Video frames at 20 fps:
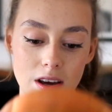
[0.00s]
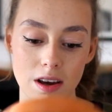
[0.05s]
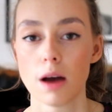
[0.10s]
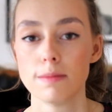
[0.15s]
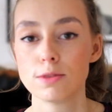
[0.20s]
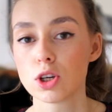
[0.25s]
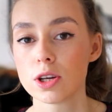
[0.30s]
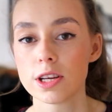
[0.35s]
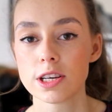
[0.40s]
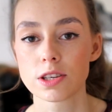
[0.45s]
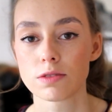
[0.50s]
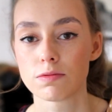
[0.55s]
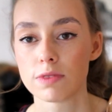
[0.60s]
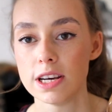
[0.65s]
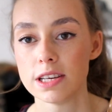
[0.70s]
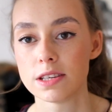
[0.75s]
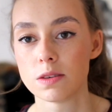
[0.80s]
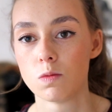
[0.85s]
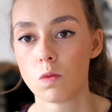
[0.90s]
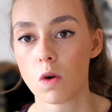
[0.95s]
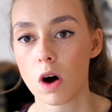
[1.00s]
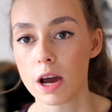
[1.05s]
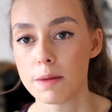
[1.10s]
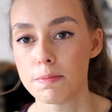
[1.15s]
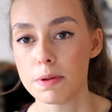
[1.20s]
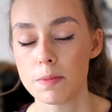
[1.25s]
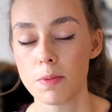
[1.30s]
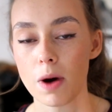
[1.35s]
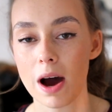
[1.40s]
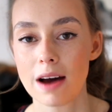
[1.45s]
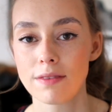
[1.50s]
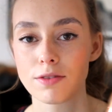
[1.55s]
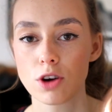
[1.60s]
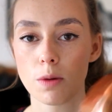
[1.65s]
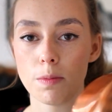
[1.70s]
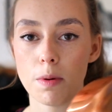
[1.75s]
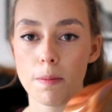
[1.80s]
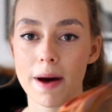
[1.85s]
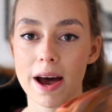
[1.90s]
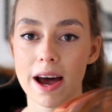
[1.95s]
I'm sure there's a reason why people have
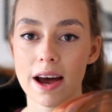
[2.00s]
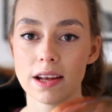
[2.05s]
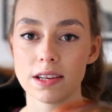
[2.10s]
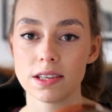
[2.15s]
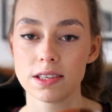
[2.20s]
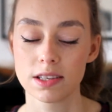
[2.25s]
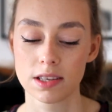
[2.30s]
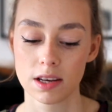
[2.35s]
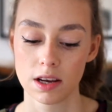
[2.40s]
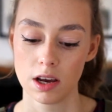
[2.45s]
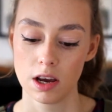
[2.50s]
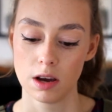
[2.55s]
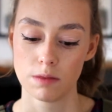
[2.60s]
copper pans,